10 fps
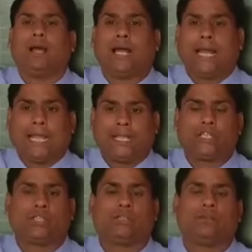
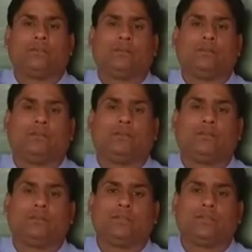has
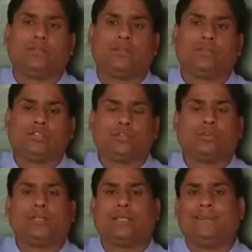
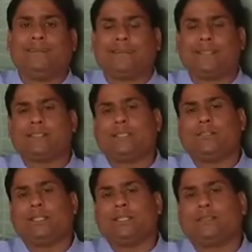shown their interest in
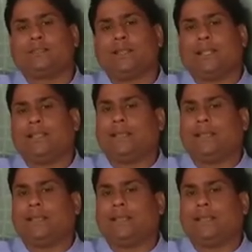this and they